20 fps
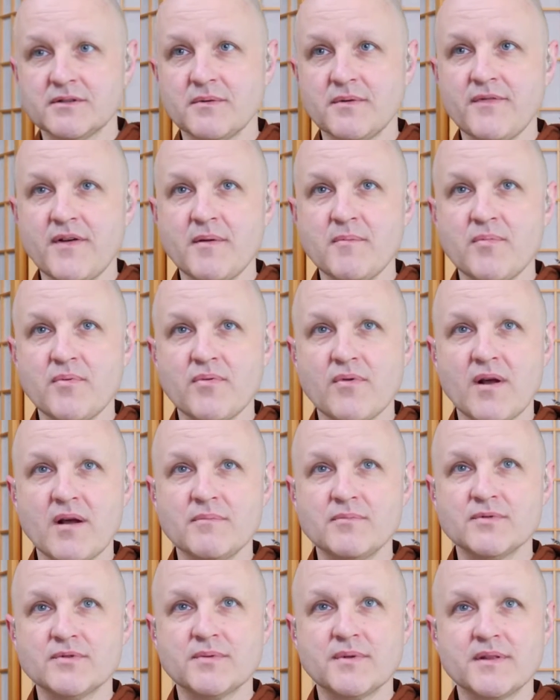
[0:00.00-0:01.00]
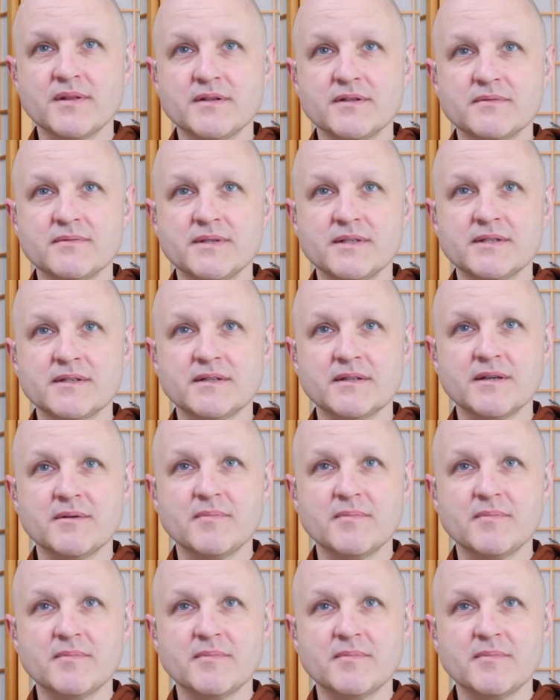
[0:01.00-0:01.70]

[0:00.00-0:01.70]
we've had problems with this recently,